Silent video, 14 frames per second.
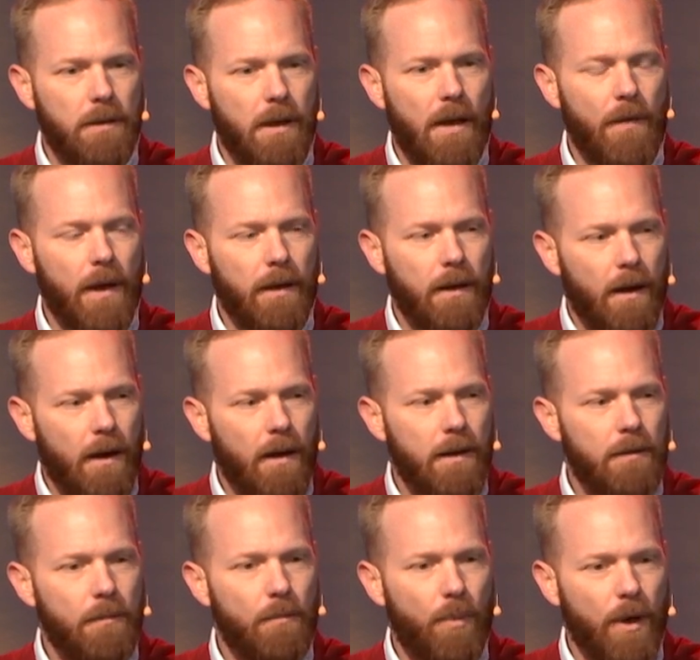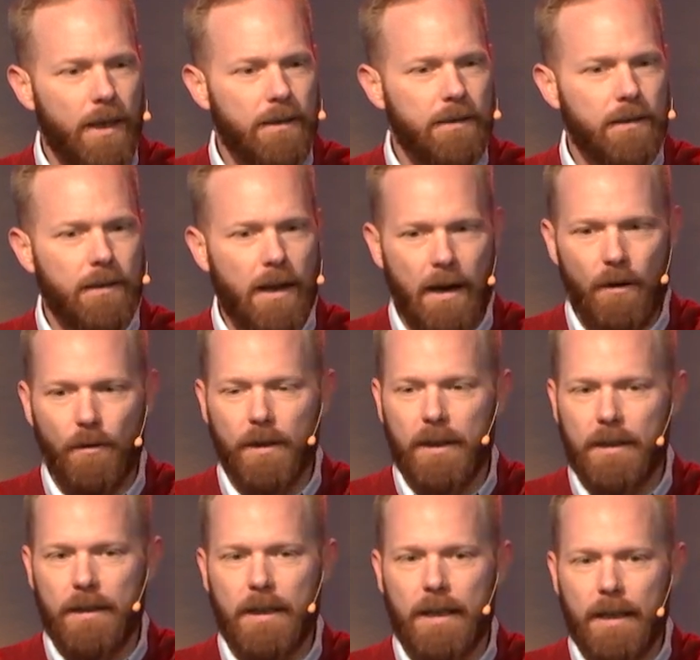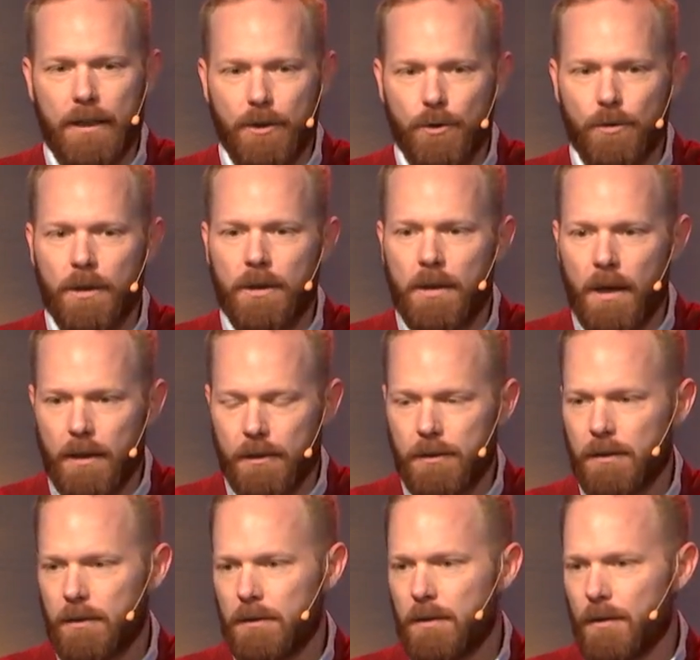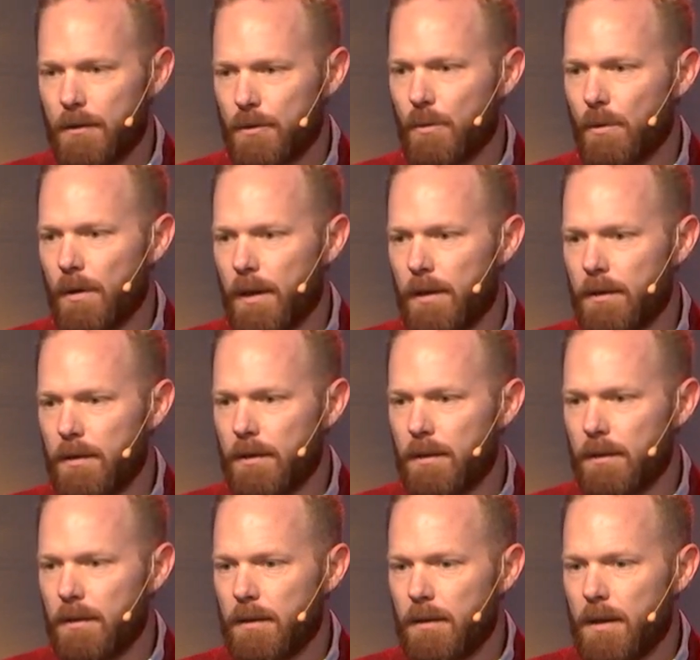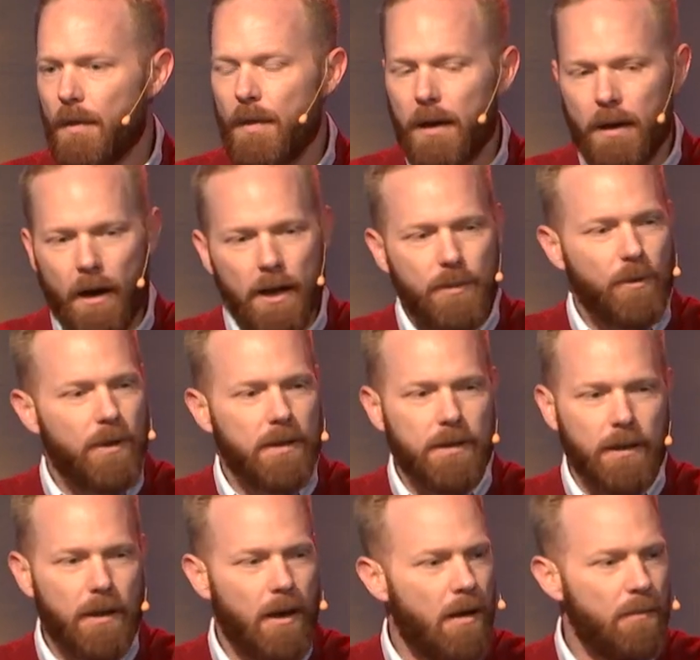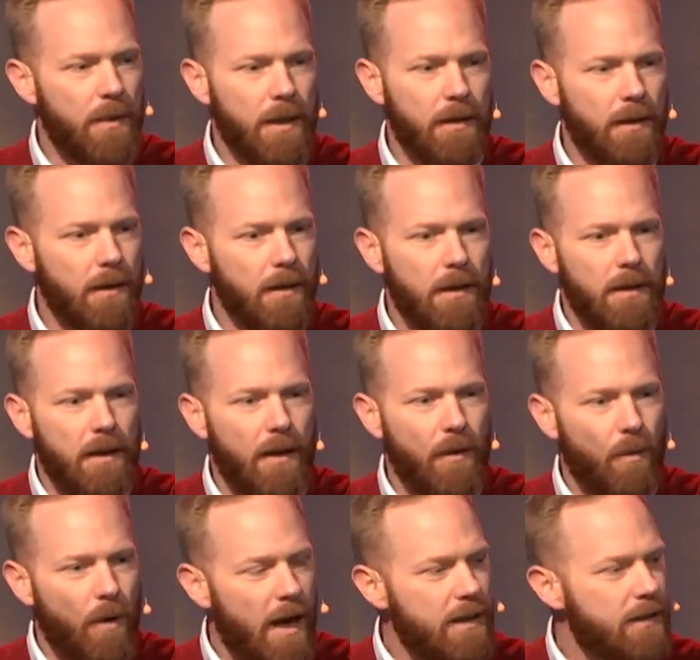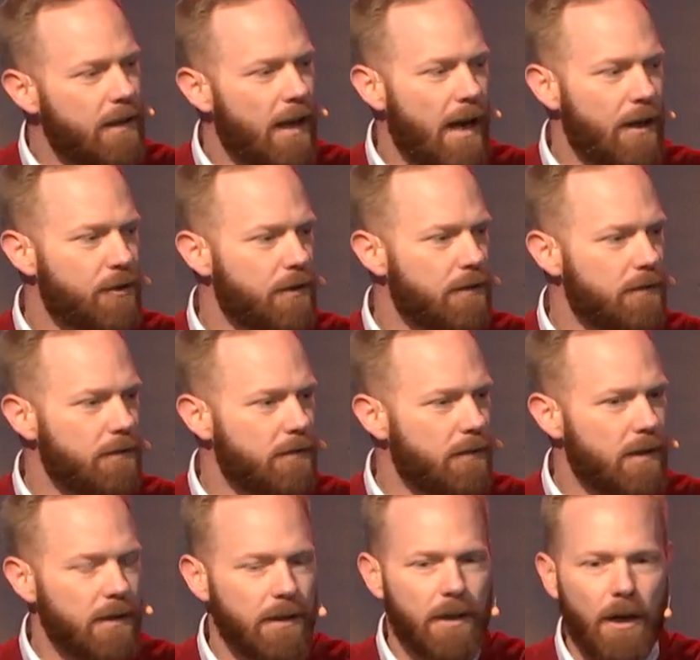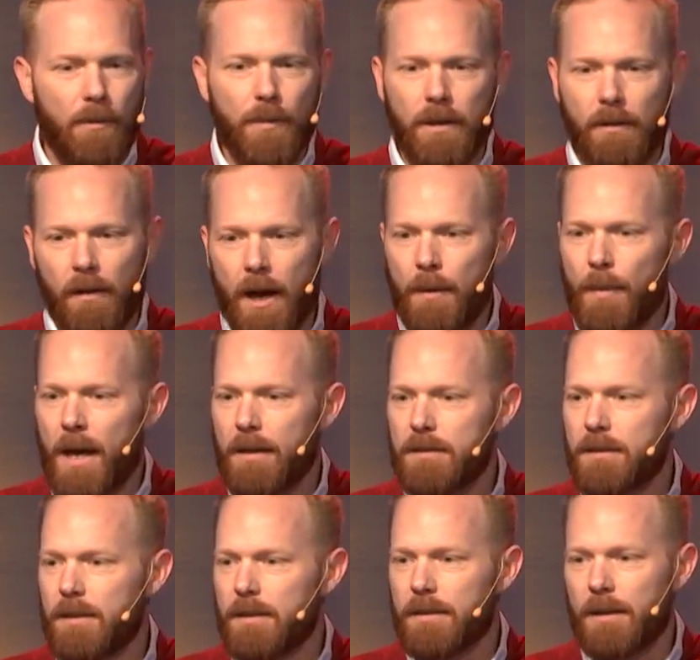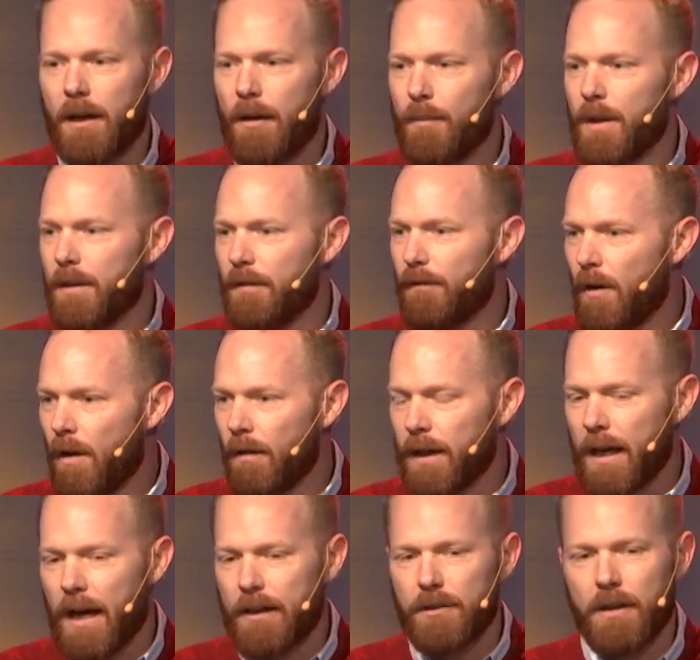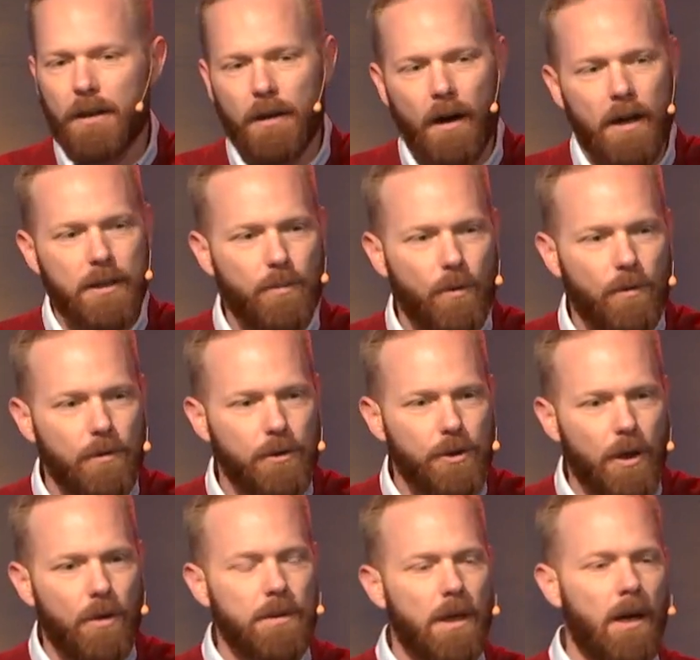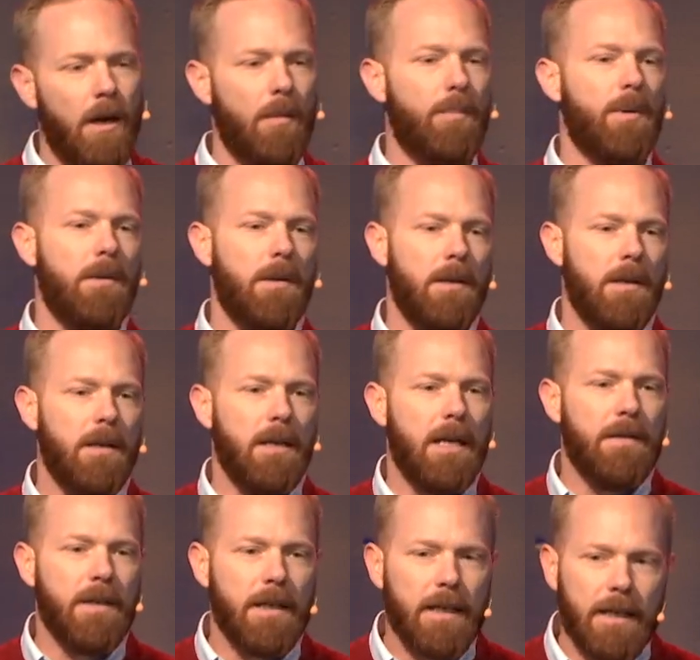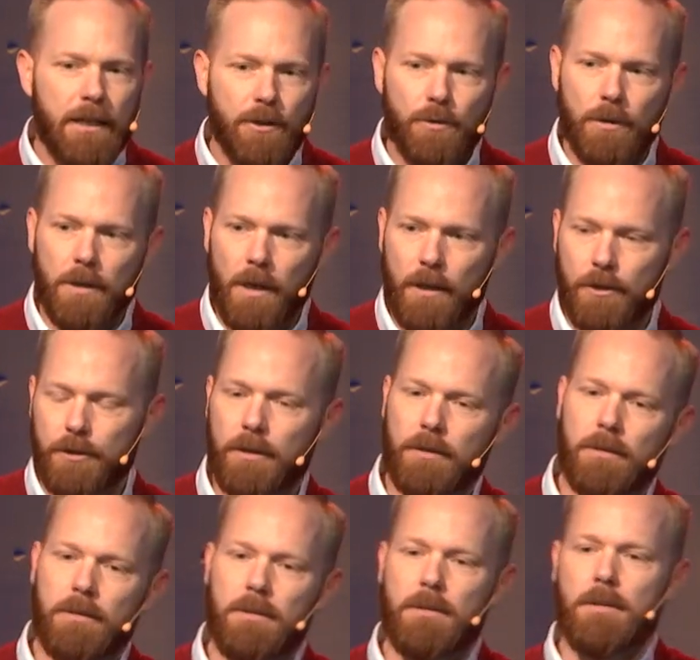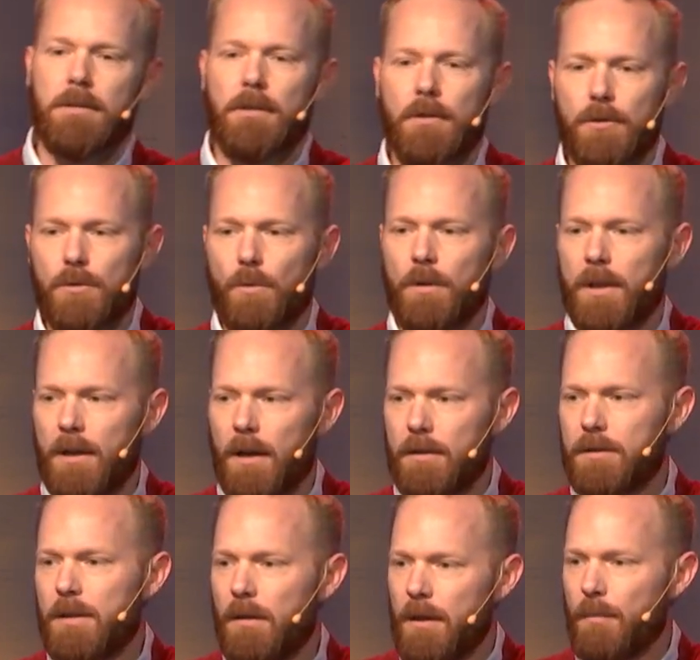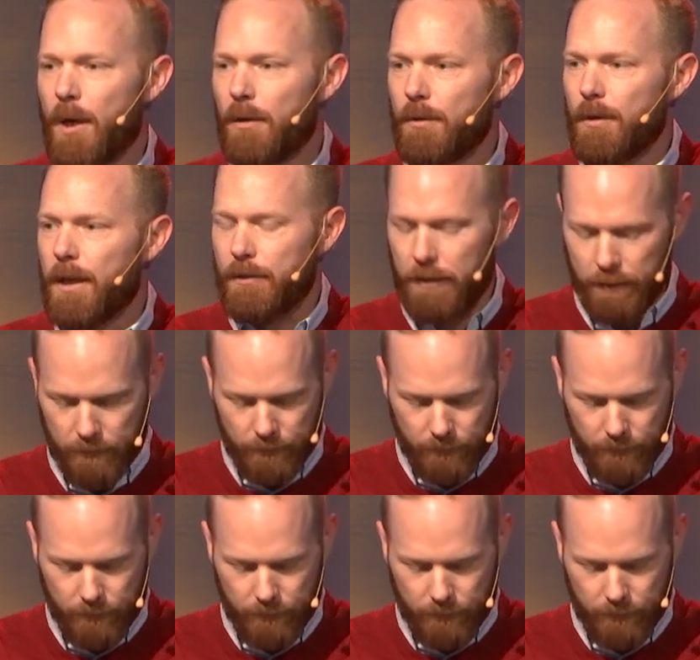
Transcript: And that God brings it out in the introduction to the story. The gospel doesn't come in the rising action, doesn't come in the climax, it doesn't come in the falling action. The gospel shows up in the introduction to the story that God is telling about creation.